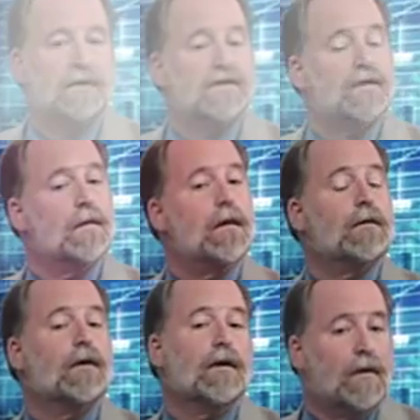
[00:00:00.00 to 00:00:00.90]
So
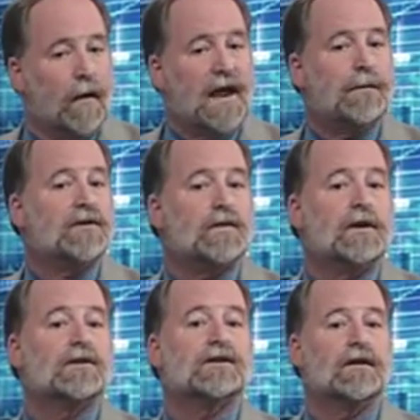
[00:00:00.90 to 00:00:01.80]
remember, what happens when
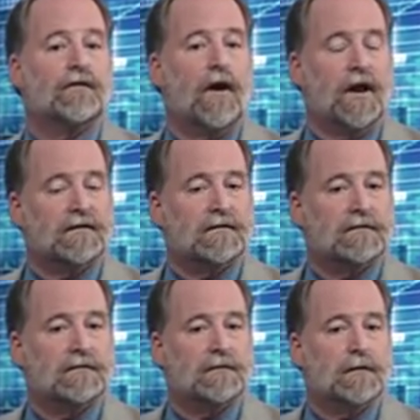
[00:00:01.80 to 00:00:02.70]
there's a default?
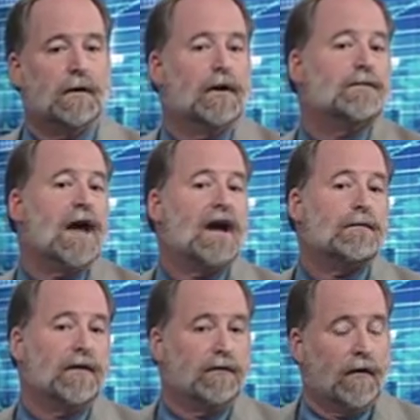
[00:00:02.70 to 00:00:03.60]
We look back
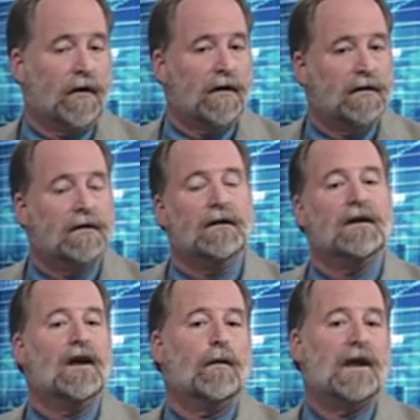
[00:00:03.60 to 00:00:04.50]
before,
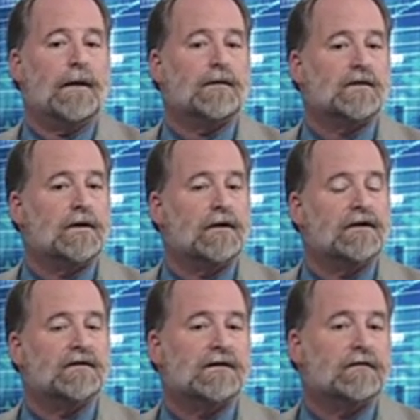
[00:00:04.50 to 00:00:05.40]
and what happens when there
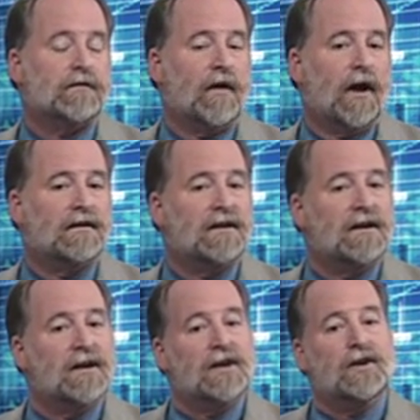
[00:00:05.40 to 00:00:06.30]
is a default?
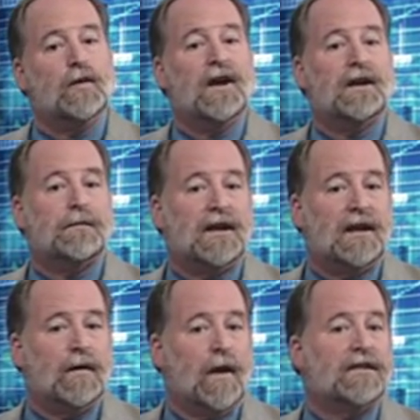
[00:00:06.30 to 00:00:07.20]
You end up
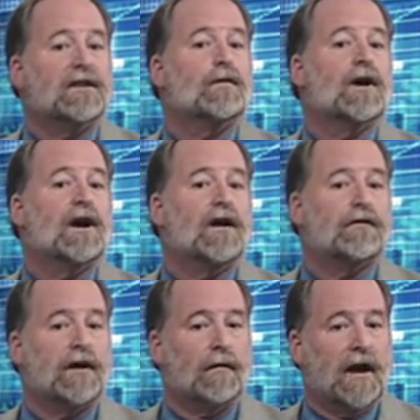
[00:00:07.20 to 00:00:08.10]
getting what? The
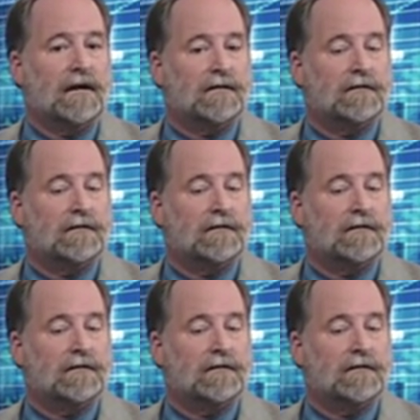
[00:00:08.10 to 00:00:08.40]
recovery rate.